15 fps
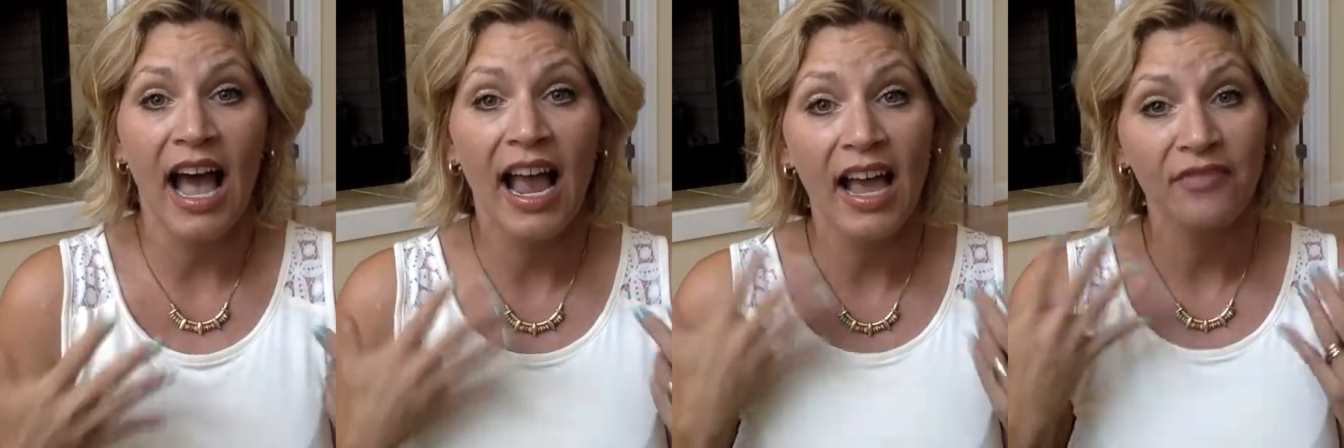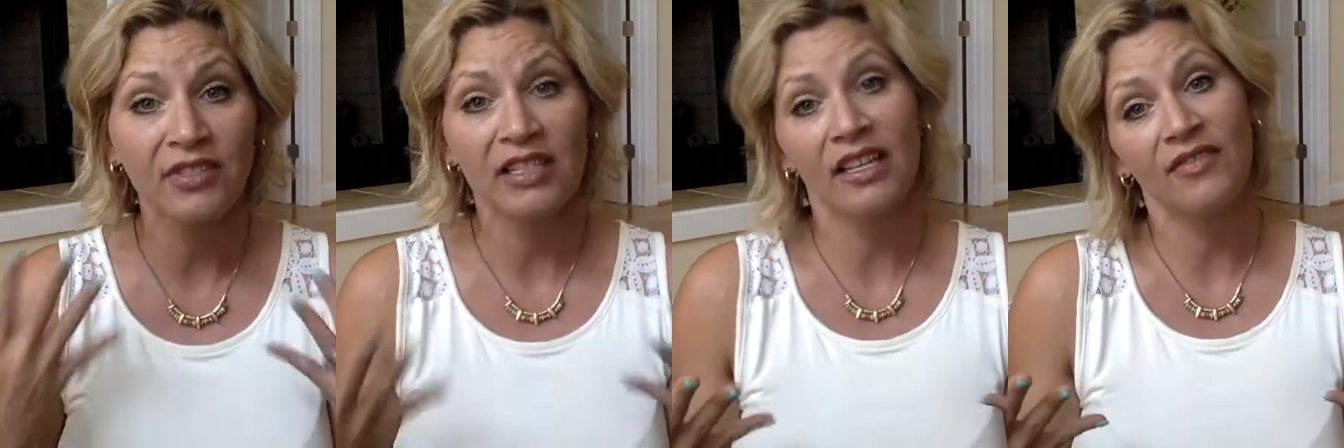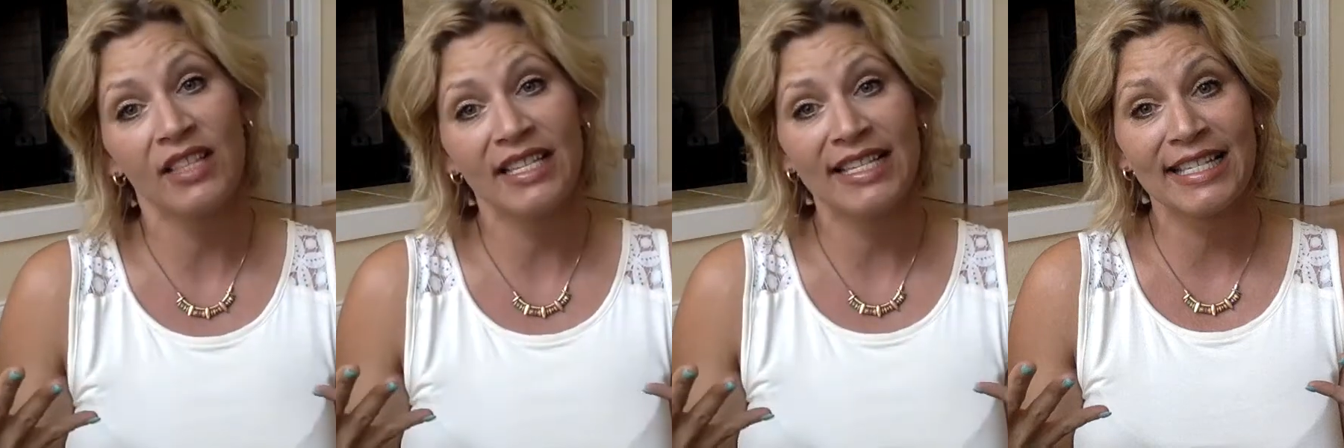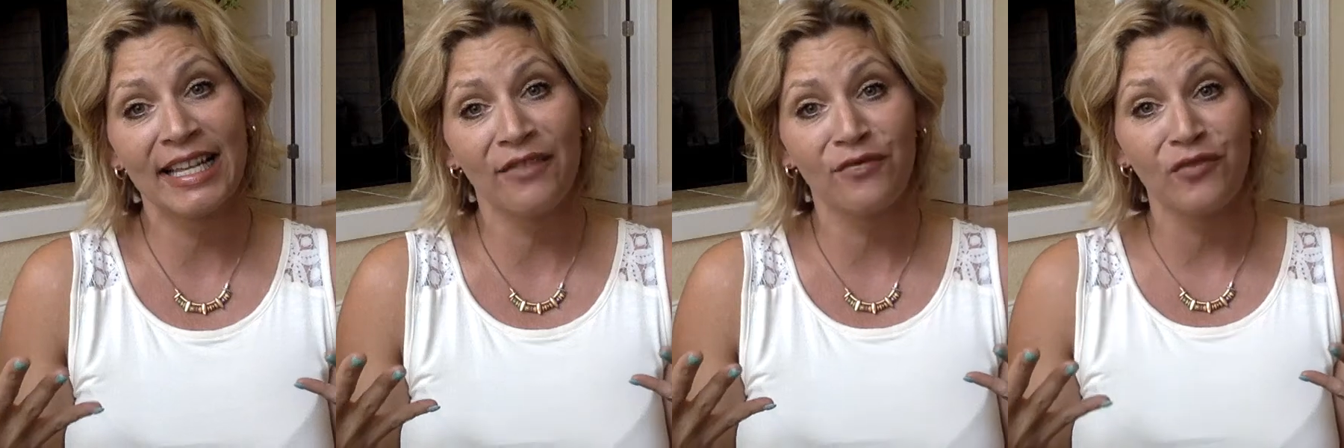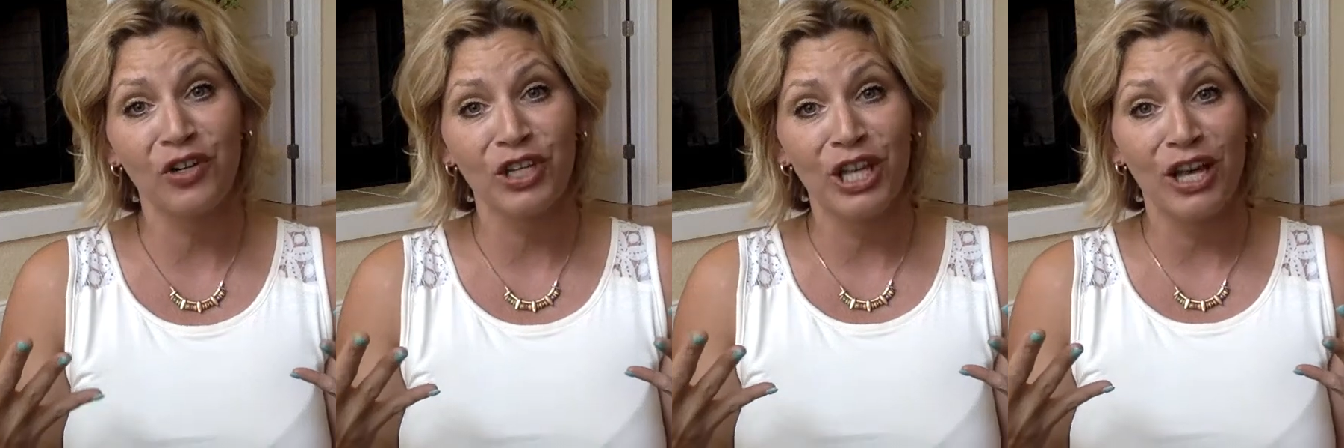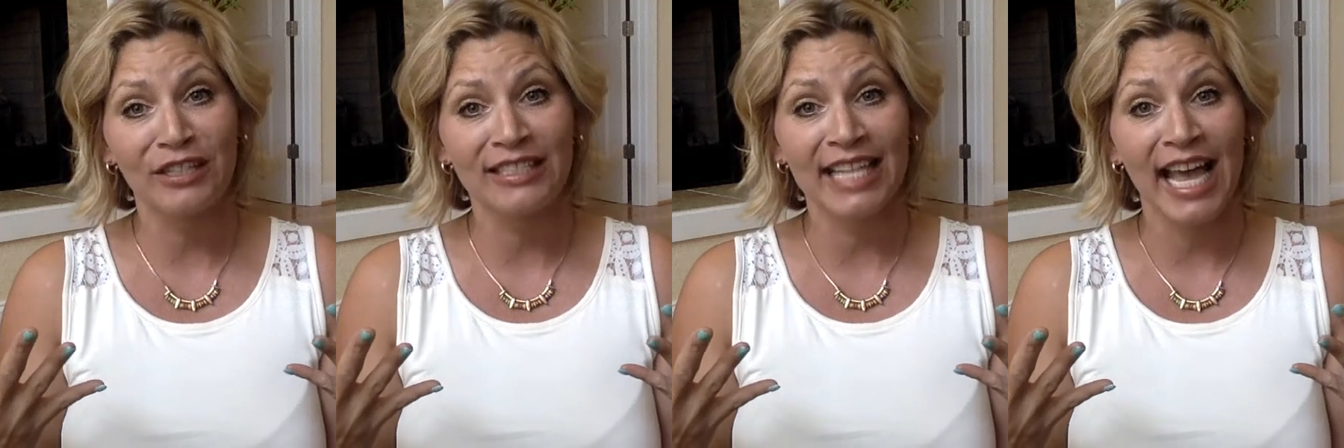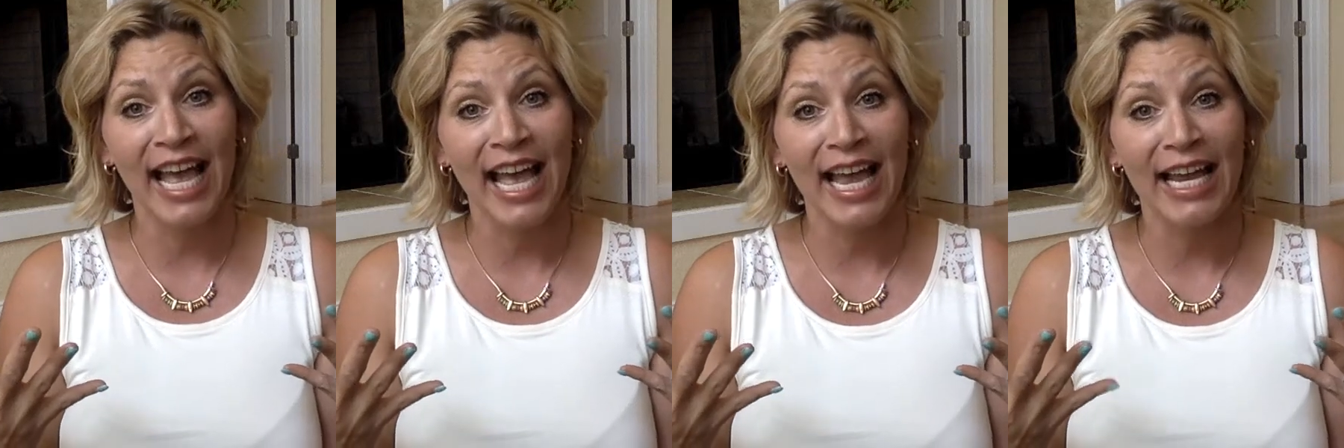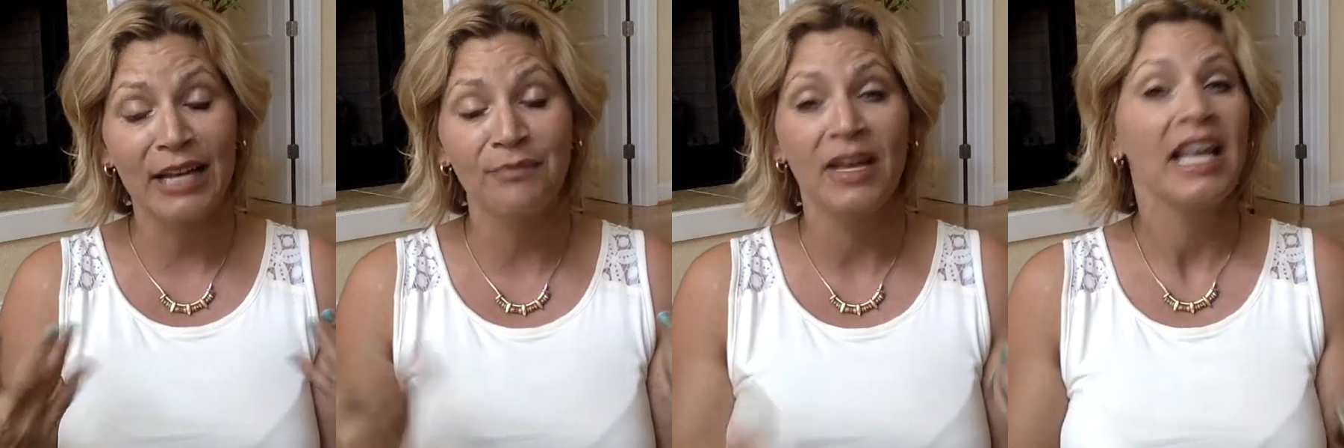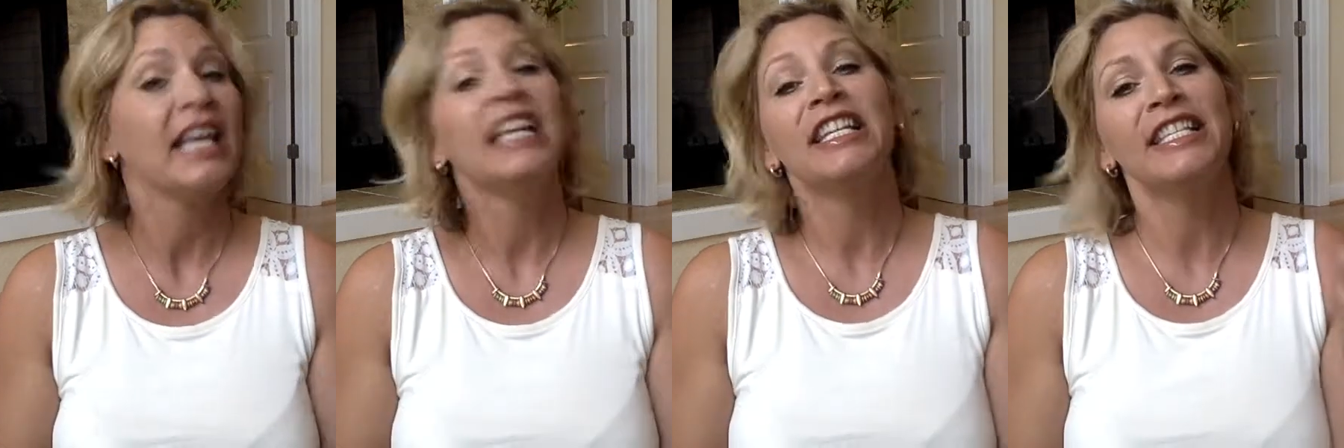I have to live in the skin for a long time.